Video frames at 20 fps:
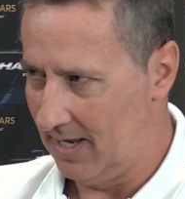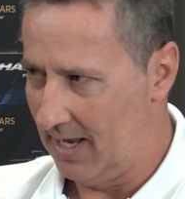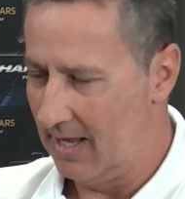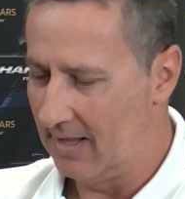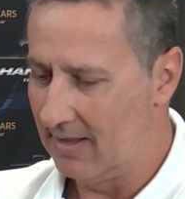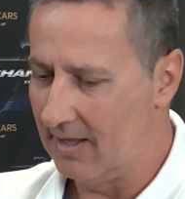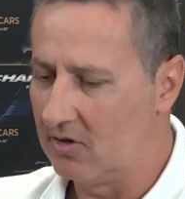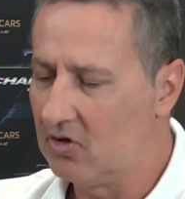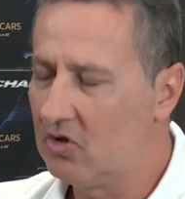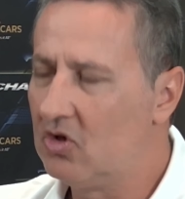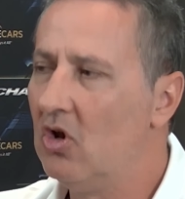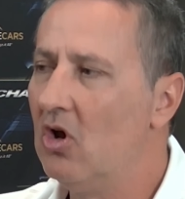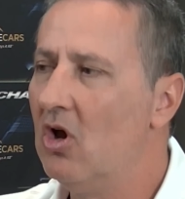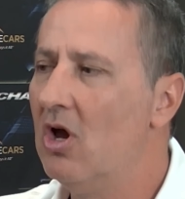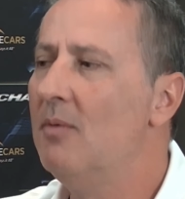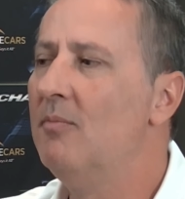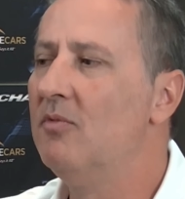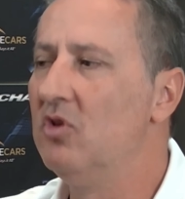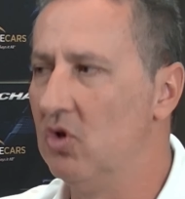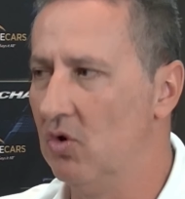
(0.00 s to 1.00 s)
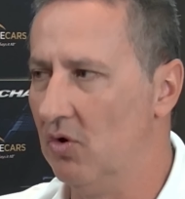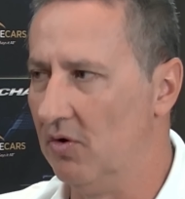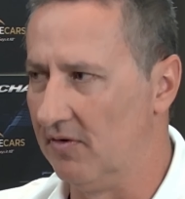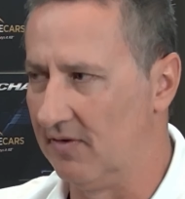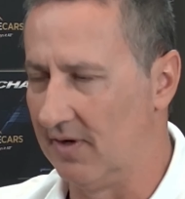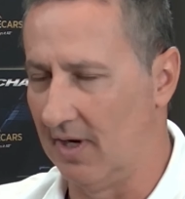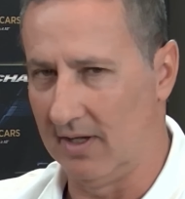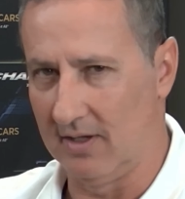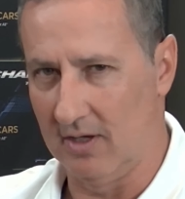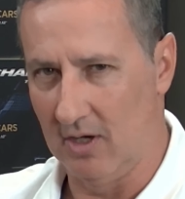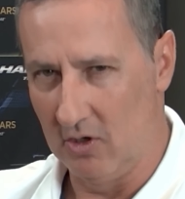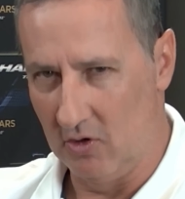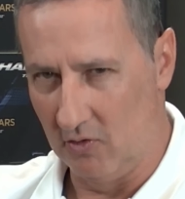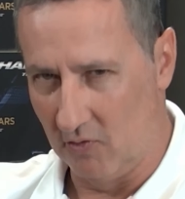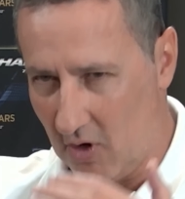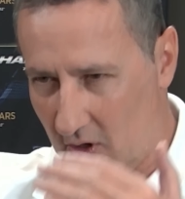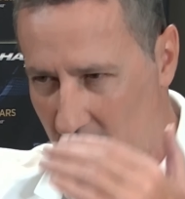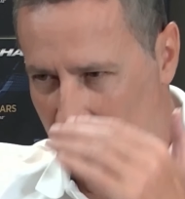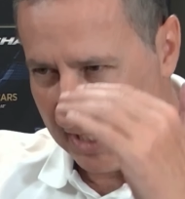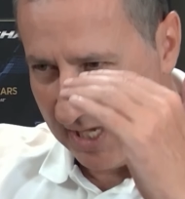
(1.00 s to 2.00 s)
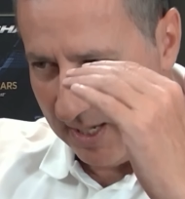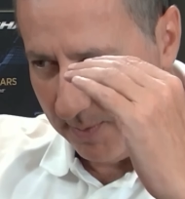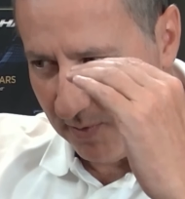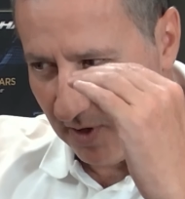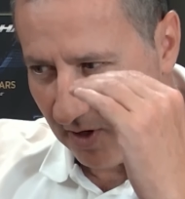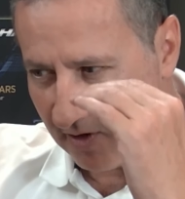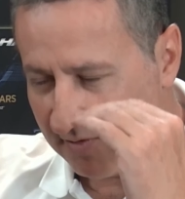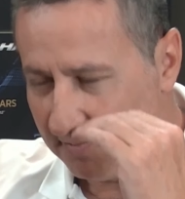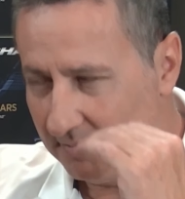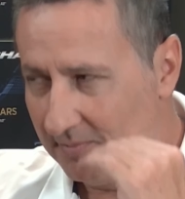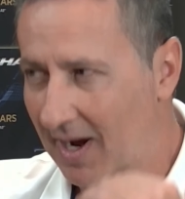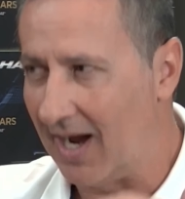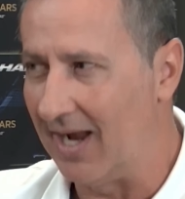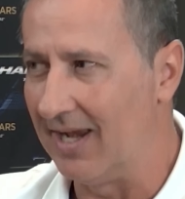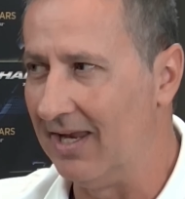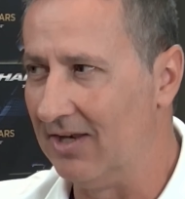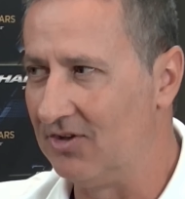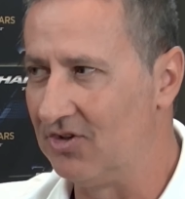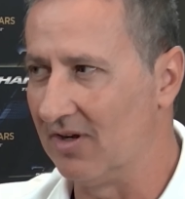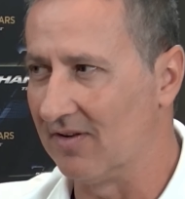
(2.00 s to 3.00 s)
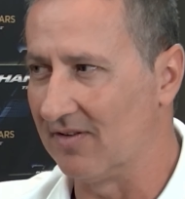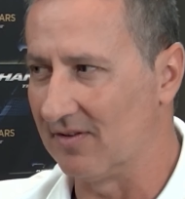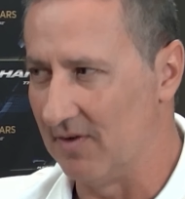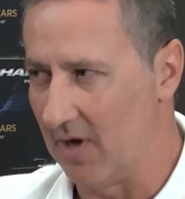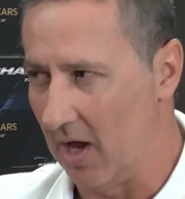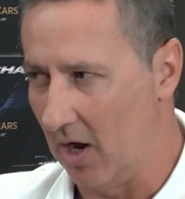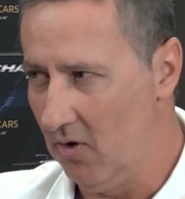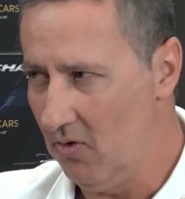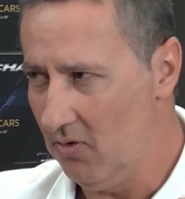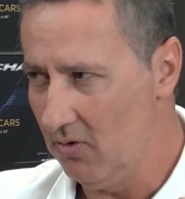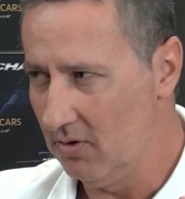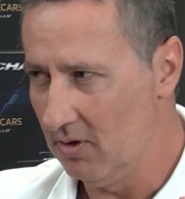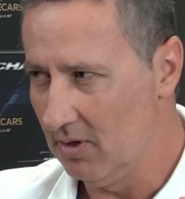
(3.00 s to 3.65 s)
The term use it, you've got to keep those mileages low.